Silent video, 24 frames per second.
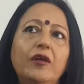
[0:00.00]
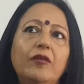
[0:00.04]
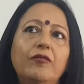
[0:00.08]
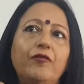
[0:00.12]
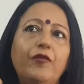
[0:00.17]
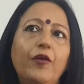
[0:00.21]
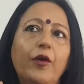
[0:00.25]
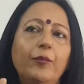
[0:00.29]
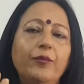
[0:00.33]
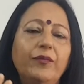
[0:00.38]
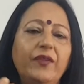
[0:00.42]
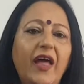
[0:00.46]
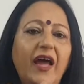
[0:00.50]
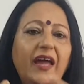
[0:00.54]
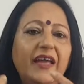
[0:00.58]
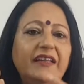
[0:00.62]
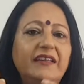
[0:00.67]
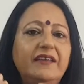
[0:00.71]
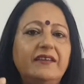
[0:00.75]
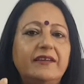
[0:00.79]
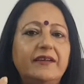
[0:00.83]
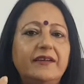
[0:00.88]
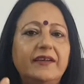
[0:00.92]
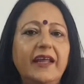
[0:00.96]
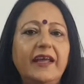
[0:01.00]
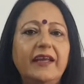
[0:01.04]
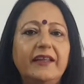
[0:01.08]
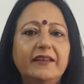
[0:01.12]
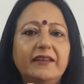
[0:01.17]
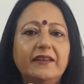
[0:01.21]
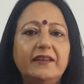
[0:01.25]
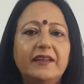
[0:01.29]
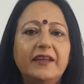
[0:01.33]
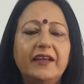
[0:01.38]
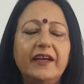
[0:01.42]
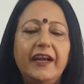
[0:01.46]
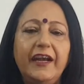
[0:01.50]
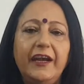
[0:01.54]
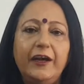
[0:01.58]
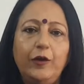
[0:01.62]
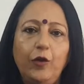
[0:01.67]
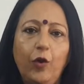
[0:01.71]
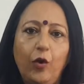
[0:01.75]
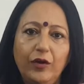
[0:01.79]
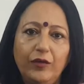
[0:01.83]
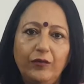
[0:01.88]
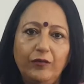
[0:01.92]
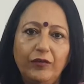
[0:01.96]
from 9th, 10th grade
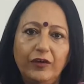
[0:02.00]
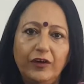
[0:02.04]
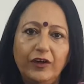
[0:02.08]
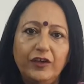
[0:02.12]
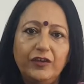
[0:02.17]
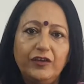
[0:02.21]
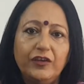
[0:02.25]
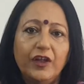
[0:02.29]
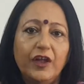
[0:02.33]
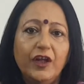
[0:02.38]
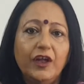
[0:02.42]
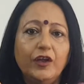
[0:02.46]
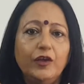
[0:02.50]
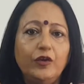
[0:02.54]
onwards,